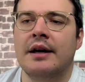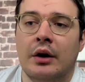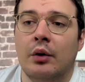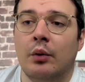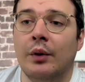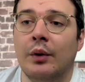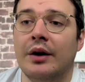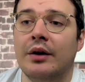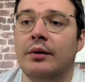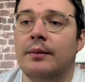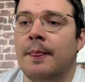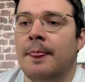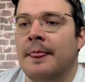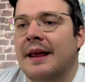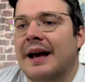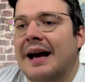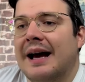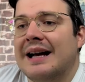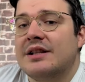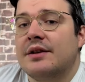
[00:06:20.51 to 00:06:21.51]
Well,
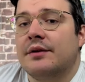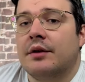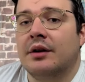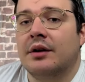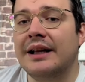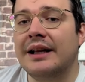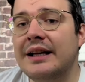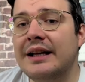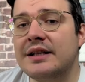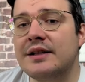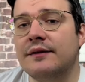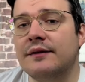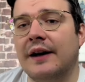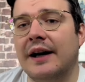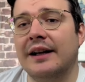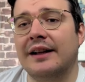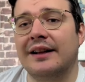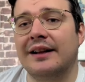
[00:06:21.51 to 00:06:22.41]
as of the latest filing,